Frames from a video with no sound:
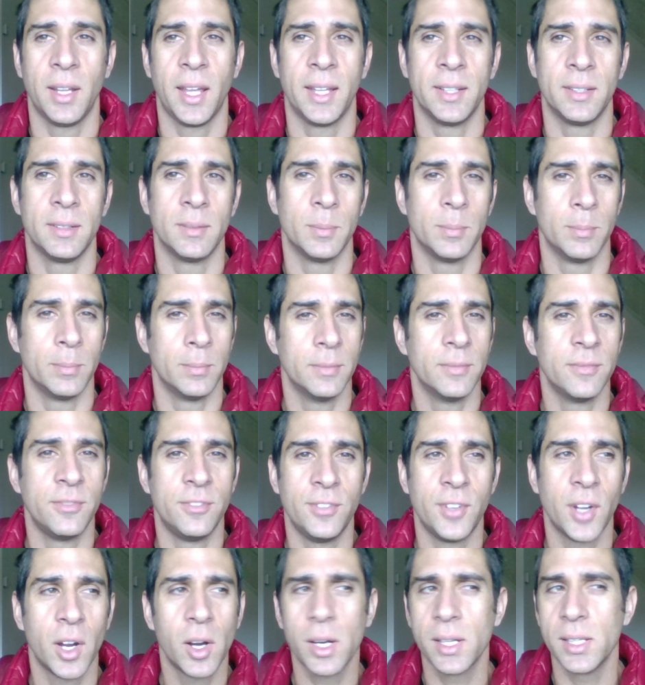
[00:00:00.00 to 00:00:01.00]
and
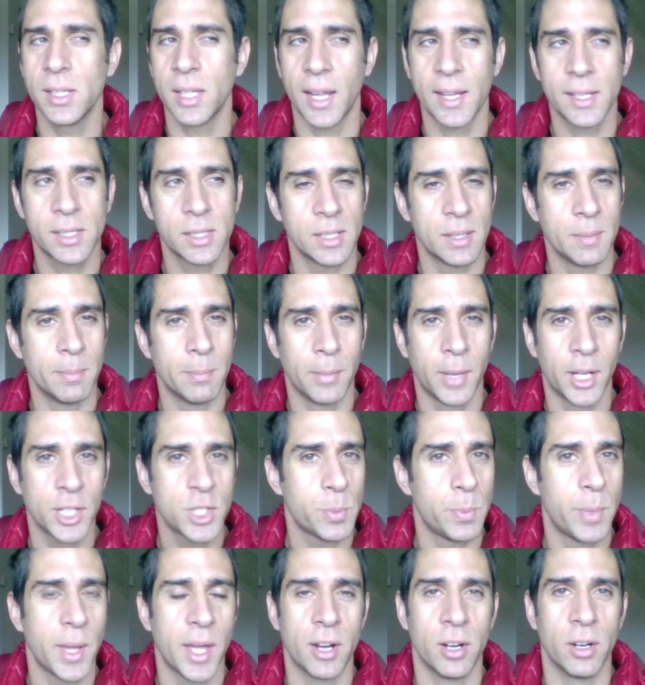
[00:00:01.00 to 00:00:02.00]
very likely
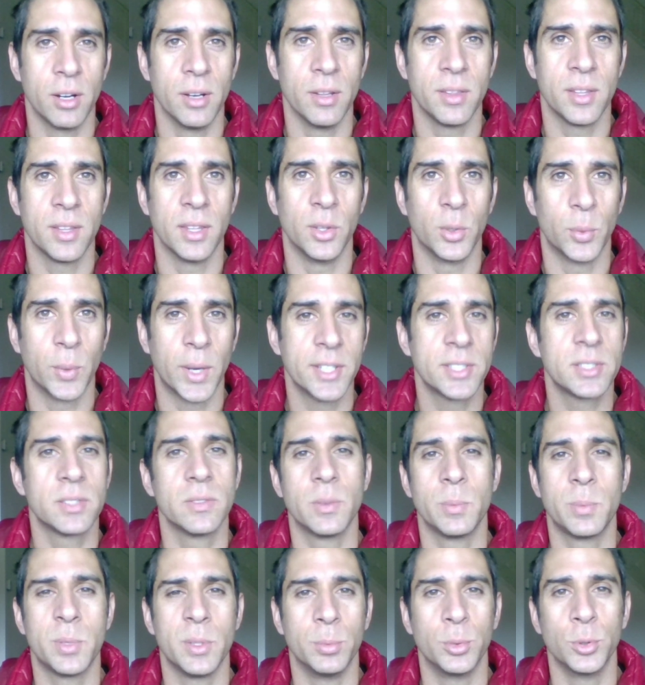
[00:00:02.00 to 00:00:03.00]
much better than the rest
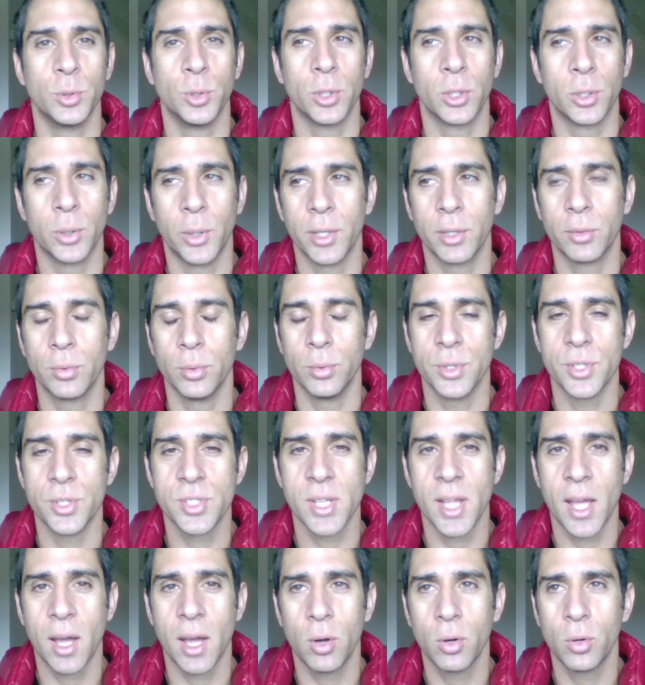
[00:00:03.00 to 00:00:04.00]
of the people who are going through
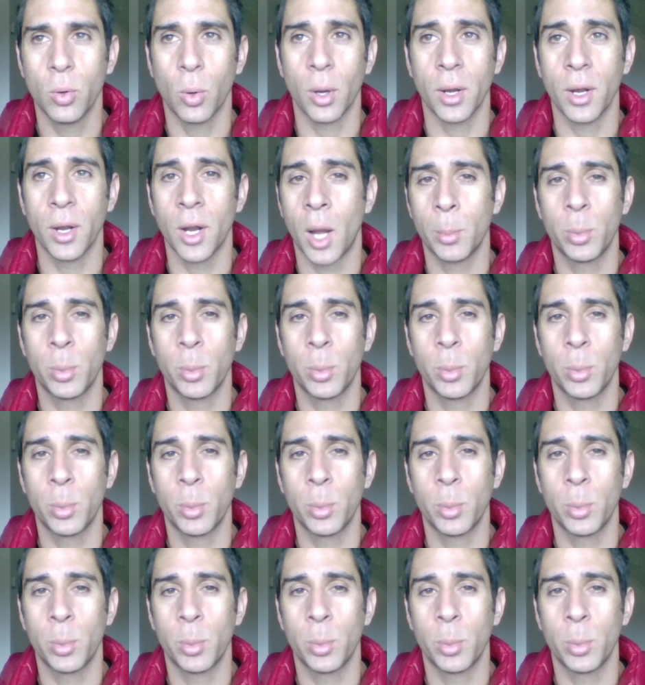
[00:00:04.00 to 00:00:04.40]
this now, who are not